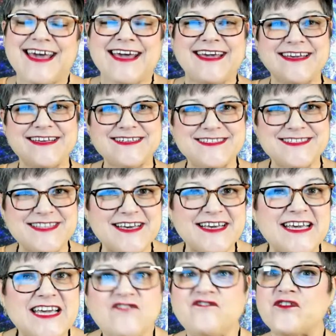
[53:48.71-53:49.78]
is the
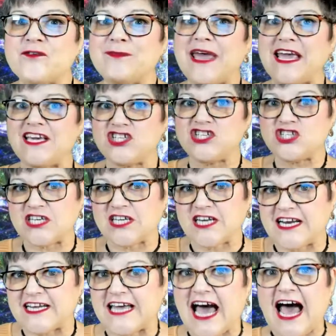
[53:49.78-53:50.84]
information
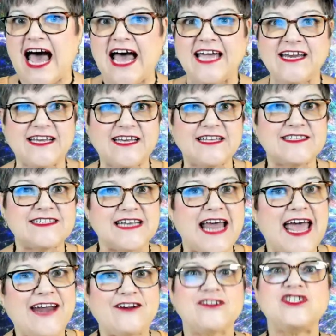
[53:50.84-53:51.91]
and guidance and
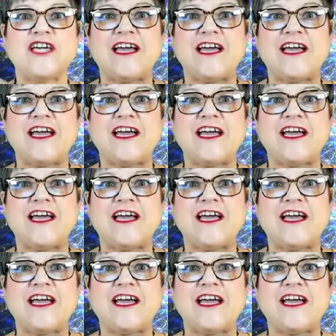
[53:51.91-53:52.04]
energy.